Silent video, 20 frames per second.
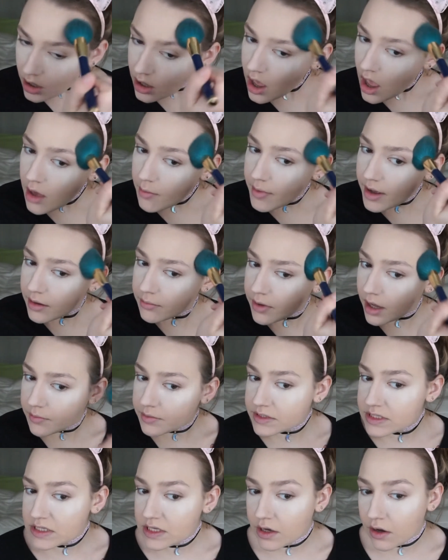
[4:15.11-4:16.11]
And my mom
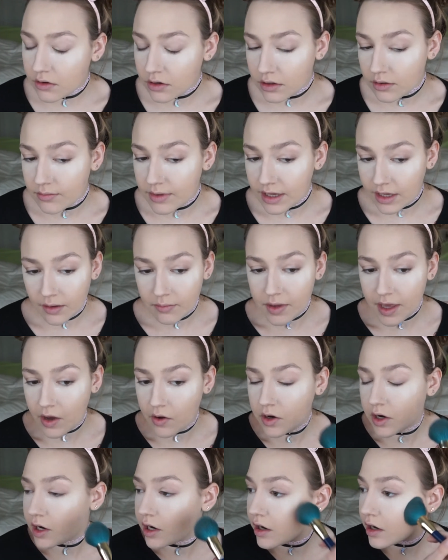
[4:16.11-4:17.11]
used to go to the makeup
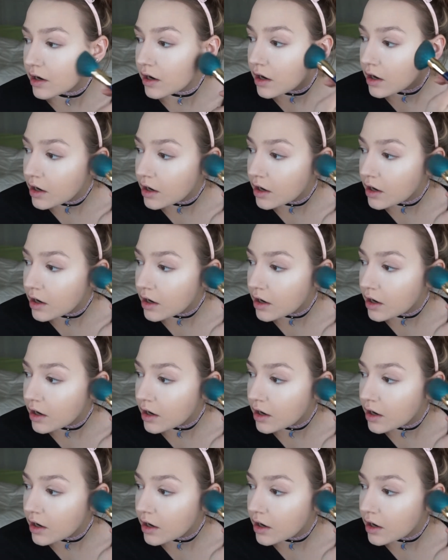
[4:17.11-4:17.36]
counter